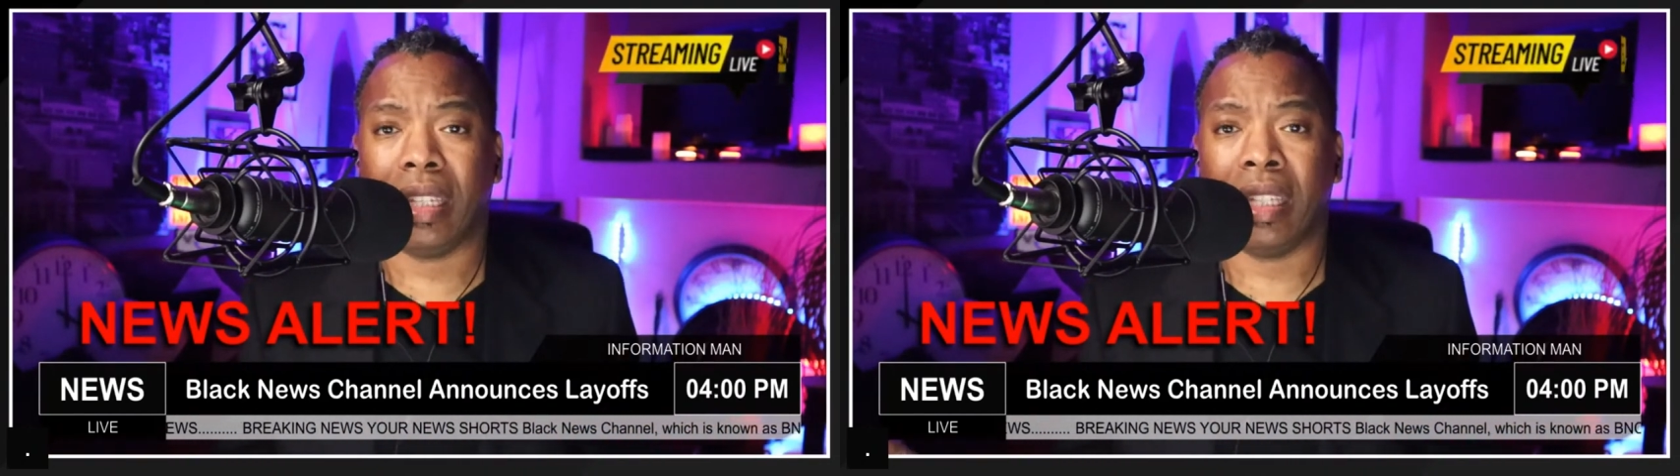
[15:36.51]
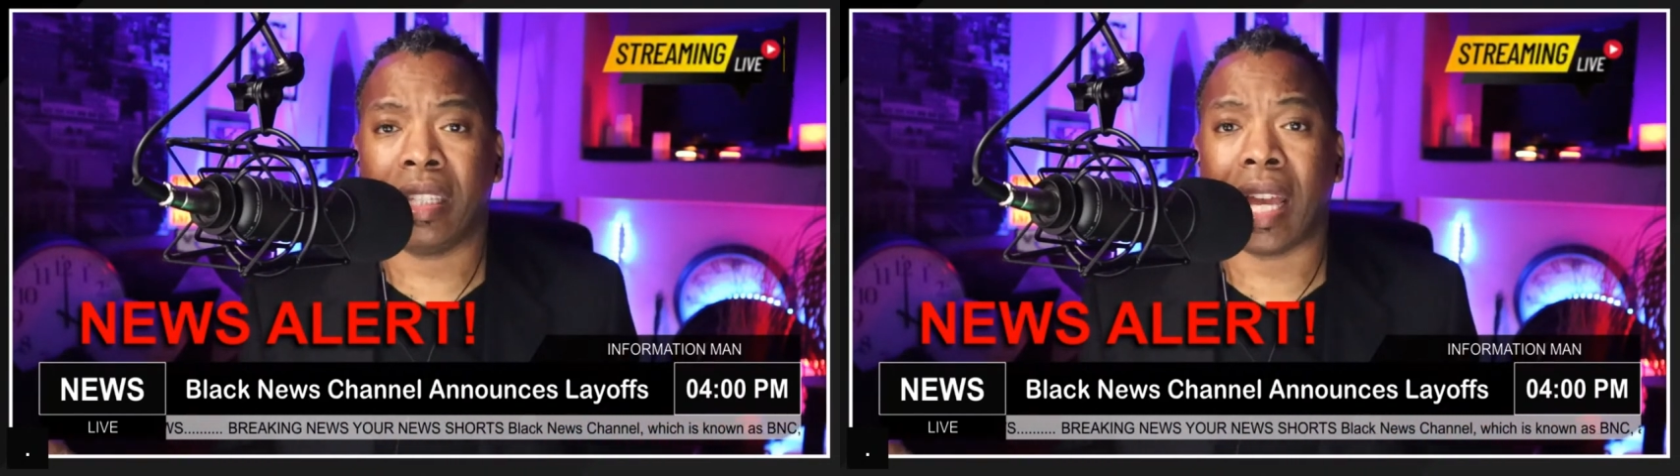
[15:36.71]

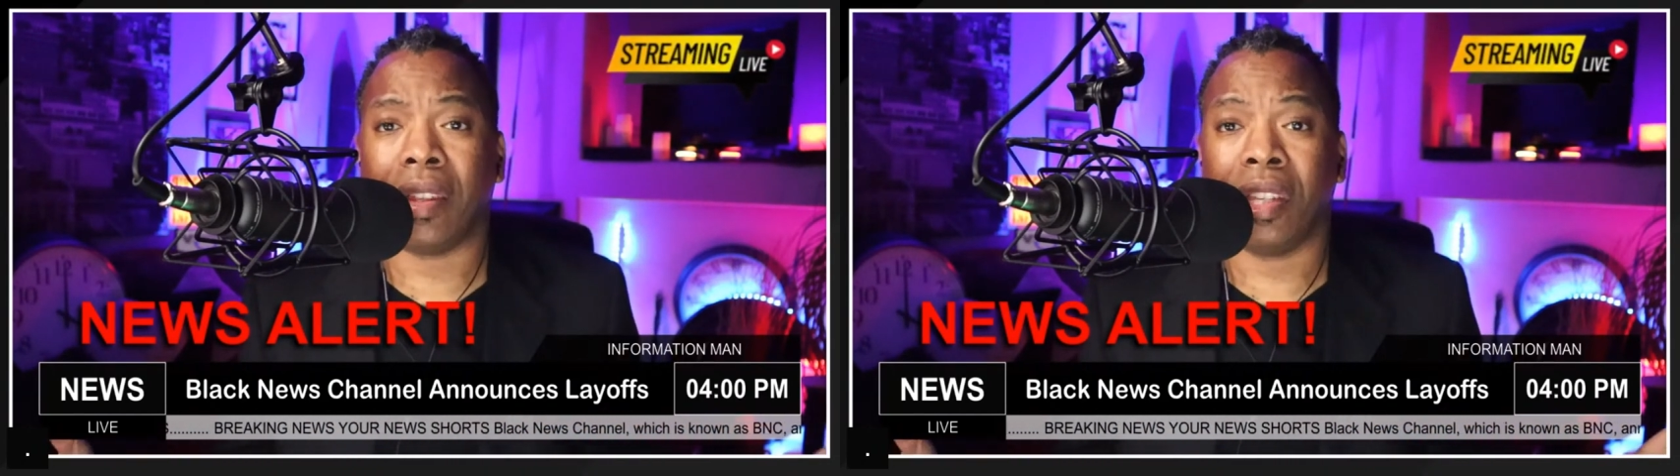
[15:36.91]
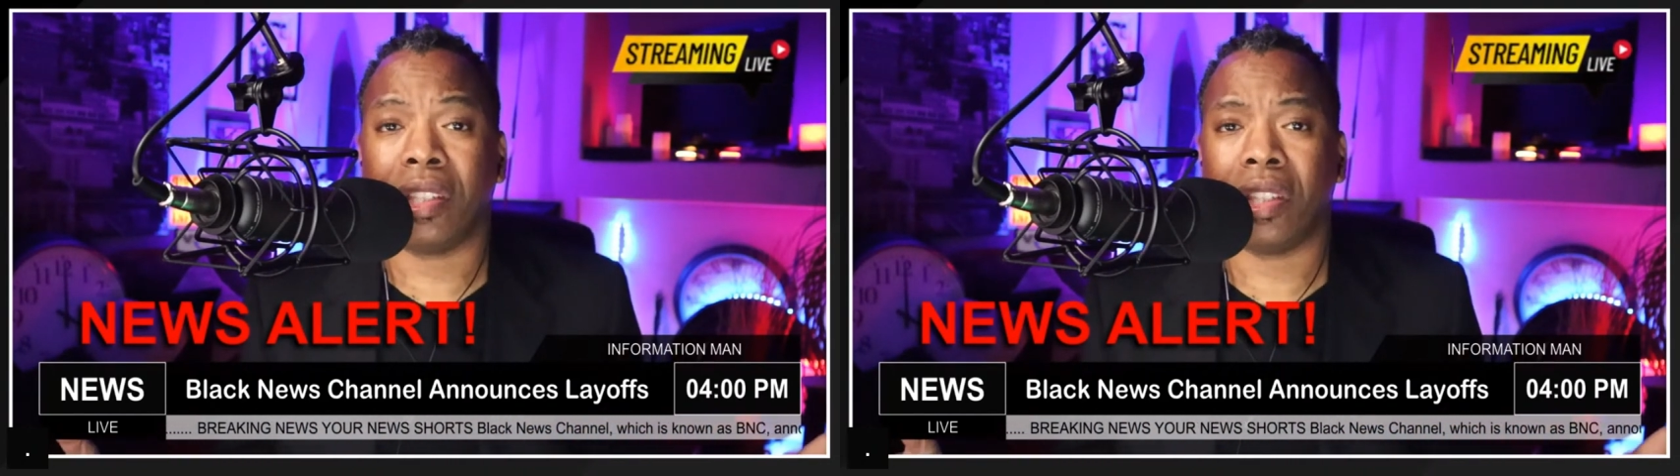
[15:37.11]
is
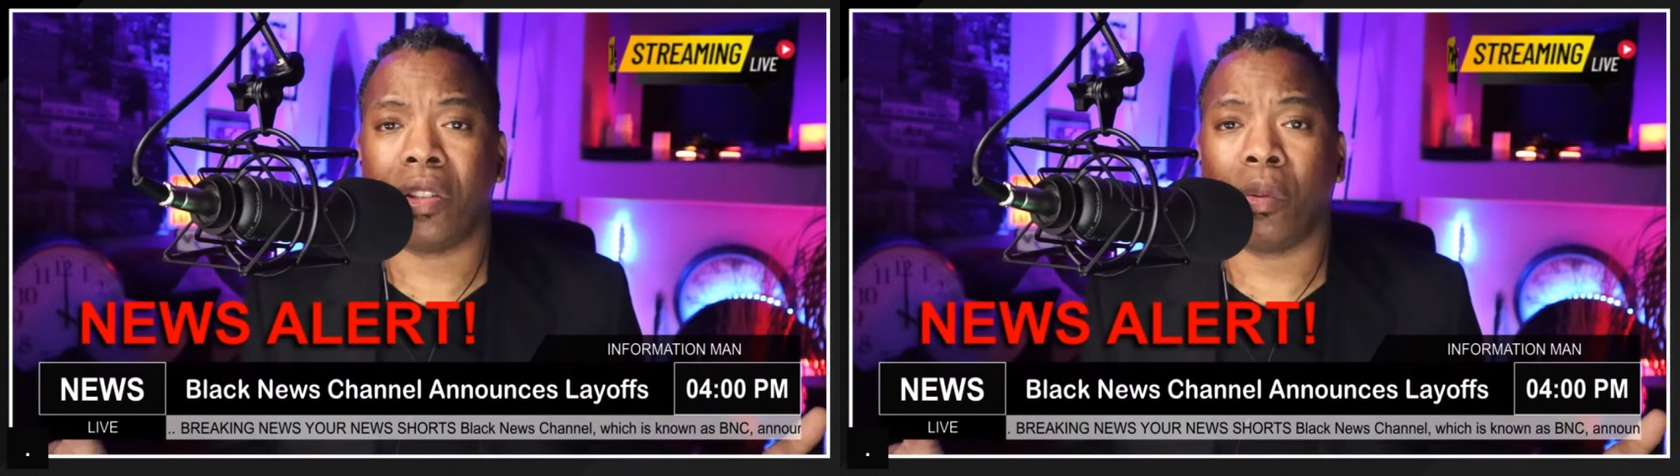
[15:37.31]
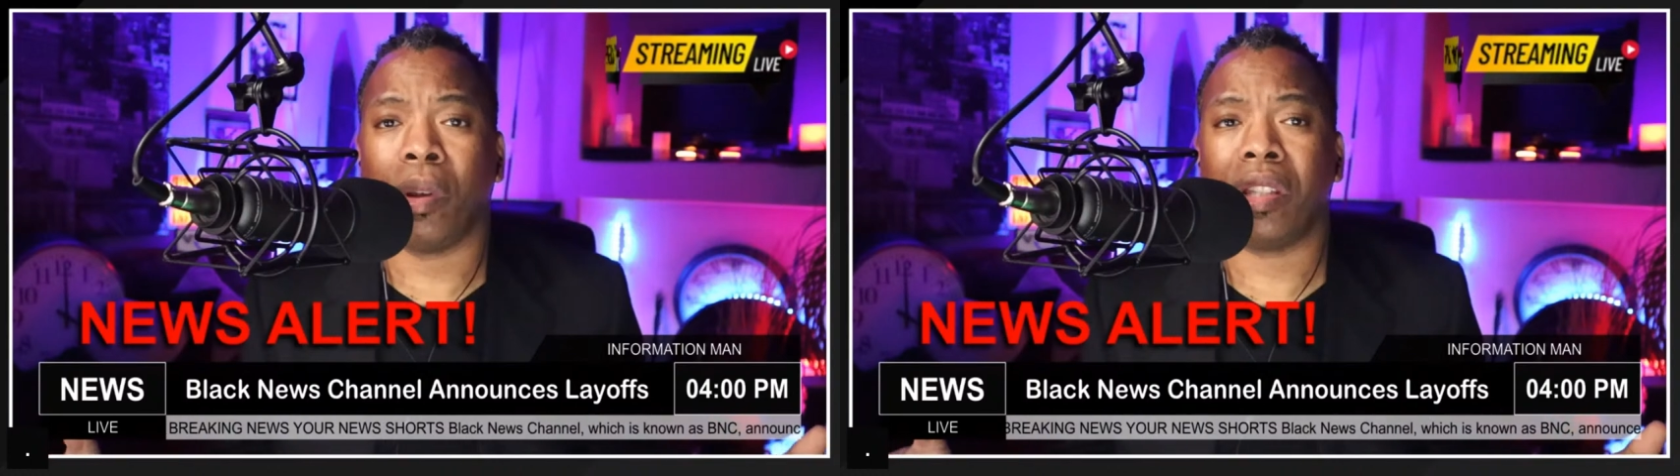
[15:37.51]
that this is
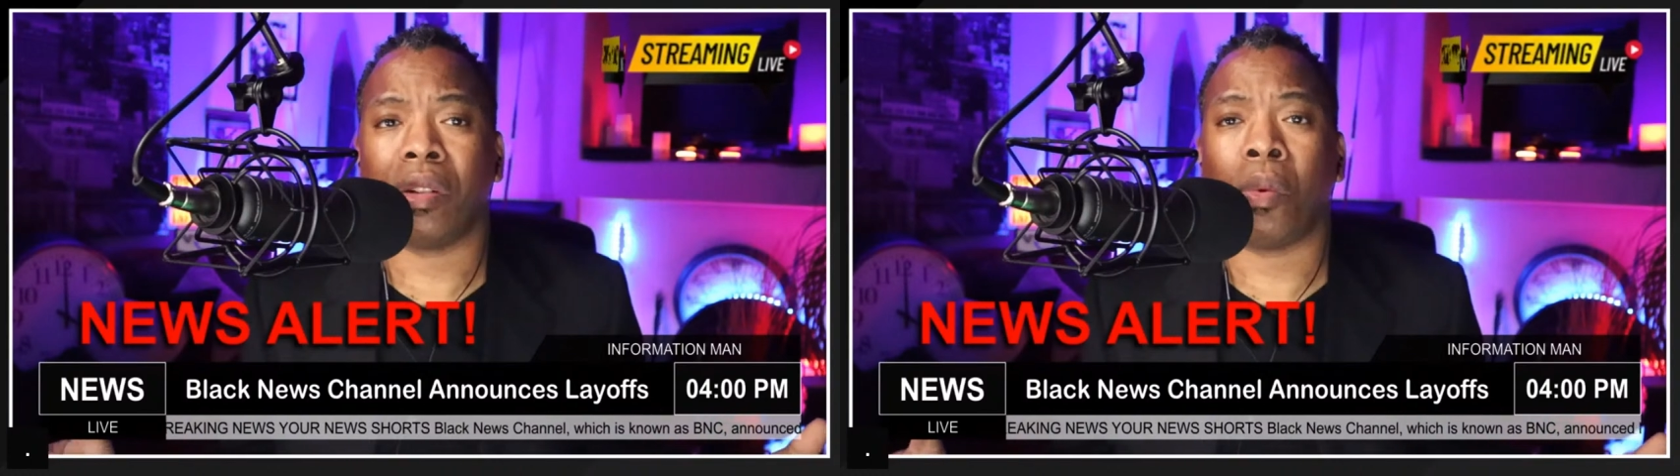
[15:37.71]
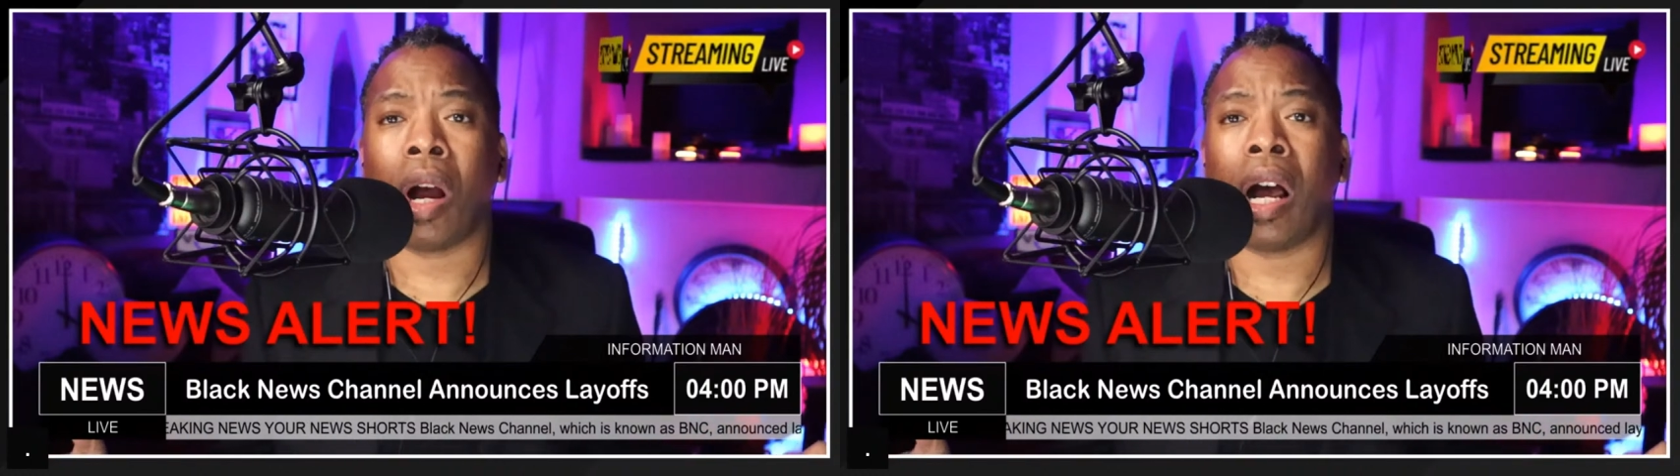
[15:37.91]
the
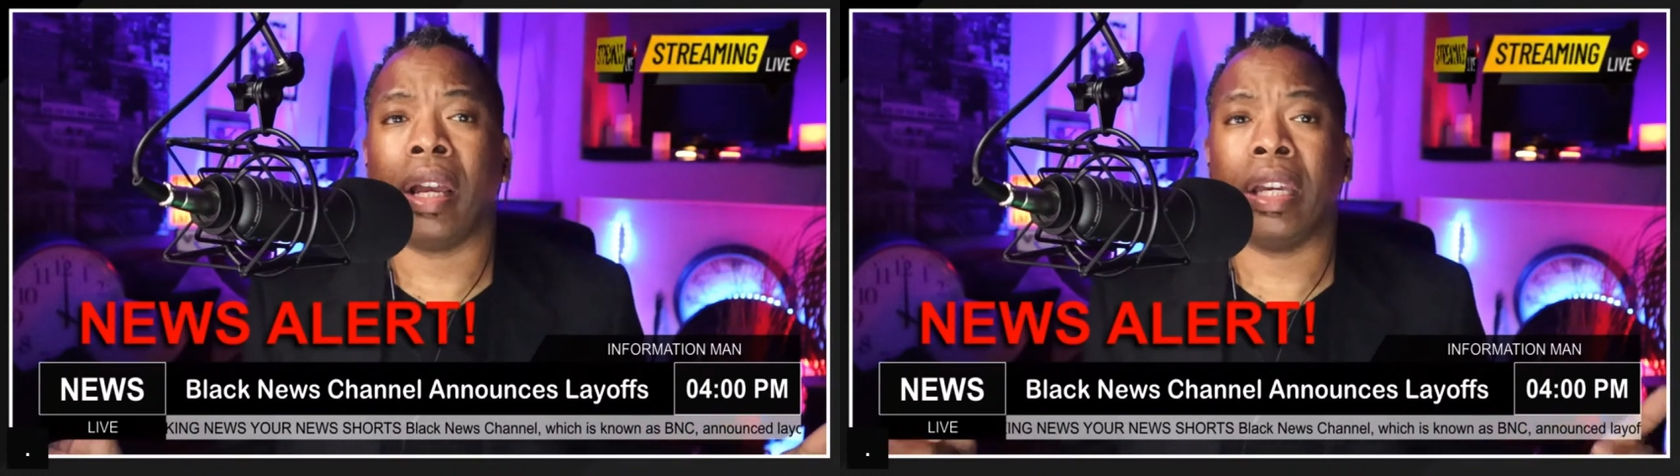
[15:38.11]
reason why